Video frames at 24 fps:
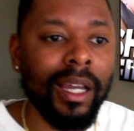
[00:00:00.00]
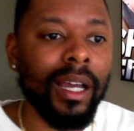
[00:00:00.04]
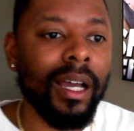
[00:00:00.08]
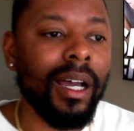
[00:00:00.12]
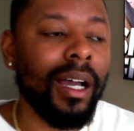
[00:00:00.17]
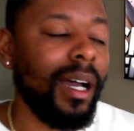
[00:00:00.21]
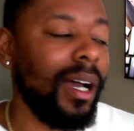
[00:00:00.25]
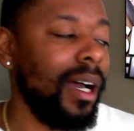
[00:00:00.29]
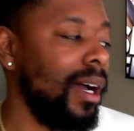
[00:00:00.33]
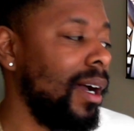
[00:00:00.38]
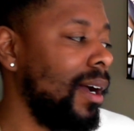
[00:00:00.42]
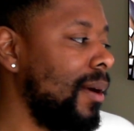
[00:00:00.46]

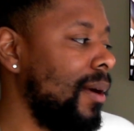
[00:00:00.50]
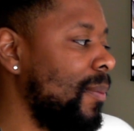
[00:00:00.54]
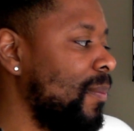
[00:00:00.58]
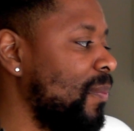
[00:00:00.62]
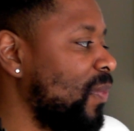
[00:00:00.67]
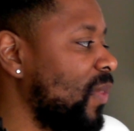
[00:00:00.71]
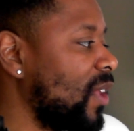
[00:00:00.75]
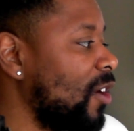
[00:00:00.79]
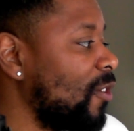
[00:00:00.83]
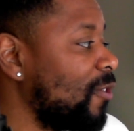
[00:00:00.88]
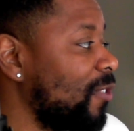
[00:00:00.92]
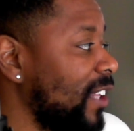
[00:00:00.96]

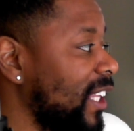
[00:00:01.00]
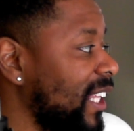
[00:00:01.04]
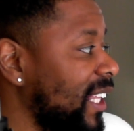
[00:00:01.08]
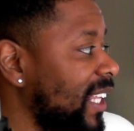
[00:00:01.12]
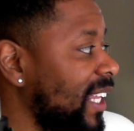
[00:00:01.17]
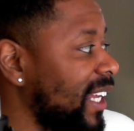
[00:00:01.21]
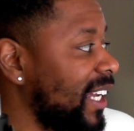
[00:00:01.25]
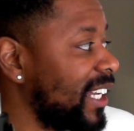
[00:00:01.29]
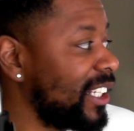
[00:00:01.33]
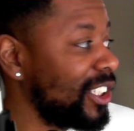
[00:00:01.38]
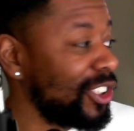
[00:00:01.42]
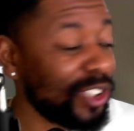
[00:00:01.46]
Hopefully
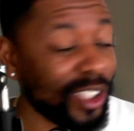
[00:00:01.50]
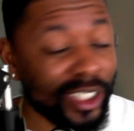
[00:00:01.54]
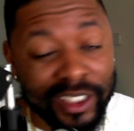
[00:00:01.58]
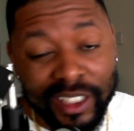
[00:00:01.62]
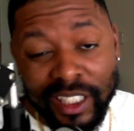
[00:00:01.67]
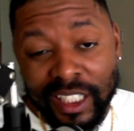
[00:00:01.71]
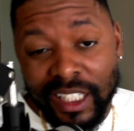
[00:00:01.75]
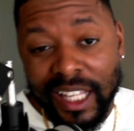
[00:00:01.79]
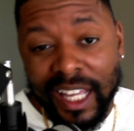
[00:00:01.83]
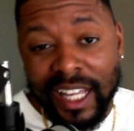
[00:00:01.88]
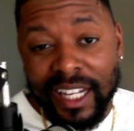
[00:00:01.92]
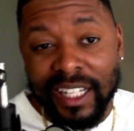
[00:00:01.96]
they address a
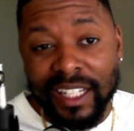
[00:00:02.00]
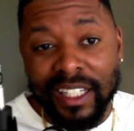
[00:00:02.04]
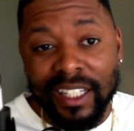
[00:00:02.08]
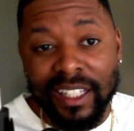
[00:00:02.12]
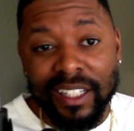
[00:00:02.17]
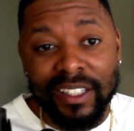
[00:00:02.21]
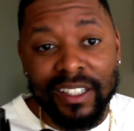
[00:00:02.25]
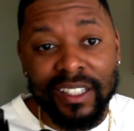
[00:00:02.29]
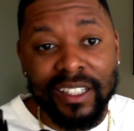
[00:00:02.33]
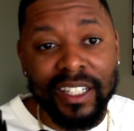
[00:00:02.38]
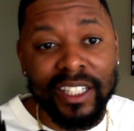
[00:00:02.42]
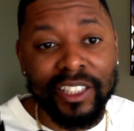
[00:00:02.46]
lot of
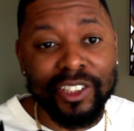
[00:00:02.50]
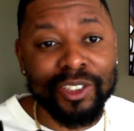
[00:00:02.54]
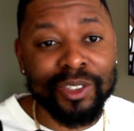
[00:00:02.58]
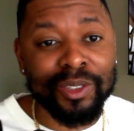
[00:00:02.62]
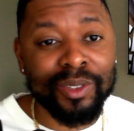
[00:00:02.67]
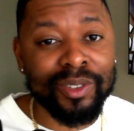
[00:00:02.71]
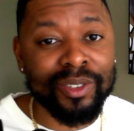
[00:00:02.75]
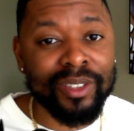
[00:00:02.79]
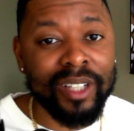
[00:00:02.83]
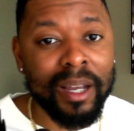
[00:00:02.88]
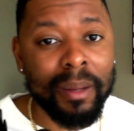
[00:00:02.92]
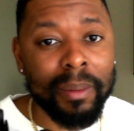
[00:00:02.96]
the
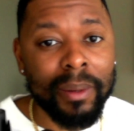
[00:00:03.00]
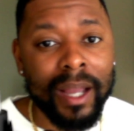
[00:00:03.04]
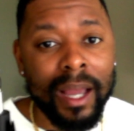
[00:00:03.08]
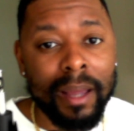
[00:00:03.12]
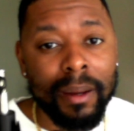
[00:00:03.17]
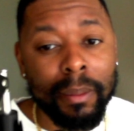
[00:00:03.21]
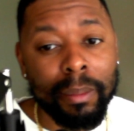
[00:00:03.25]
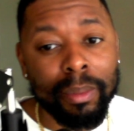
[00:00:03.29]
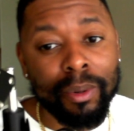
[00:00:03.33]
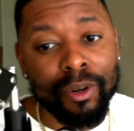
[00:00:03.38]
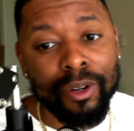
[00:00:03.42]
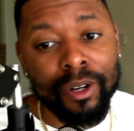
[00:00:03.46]
issues I've kind
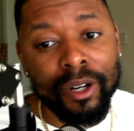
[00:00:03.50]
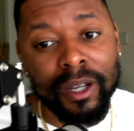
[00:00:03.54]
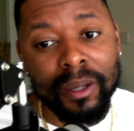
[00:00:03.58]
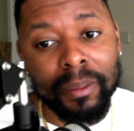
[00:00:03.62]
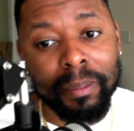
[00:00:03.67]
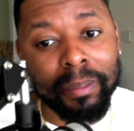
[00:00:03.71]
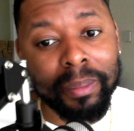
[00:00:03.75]
of brought up.